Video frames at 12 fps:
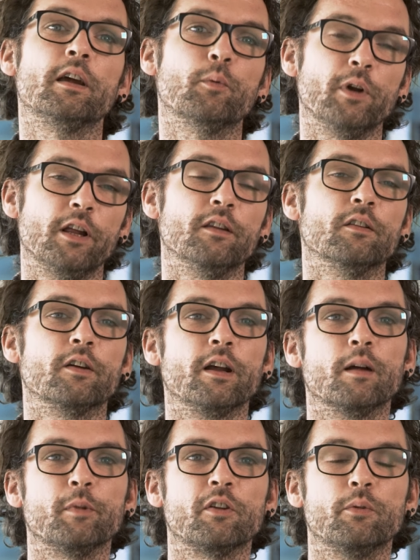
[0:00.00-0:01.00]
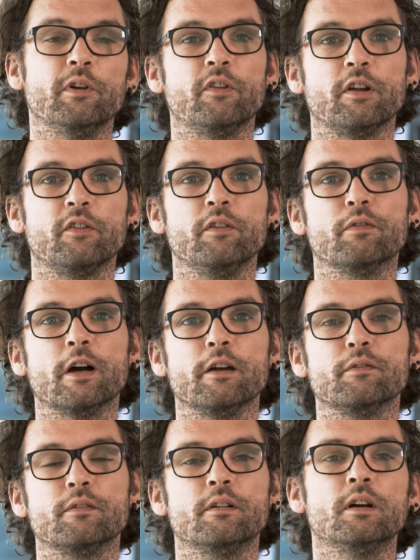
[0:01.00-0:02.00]
within Dynamics
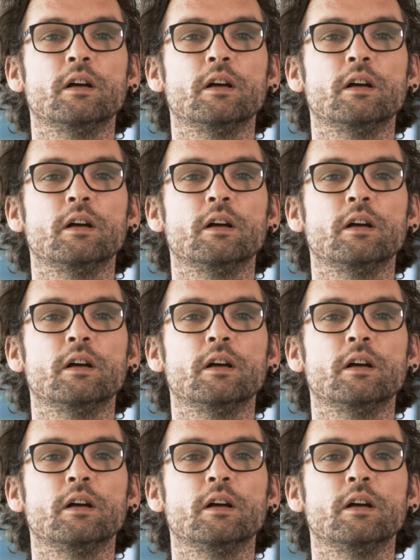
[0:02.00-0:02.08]
365.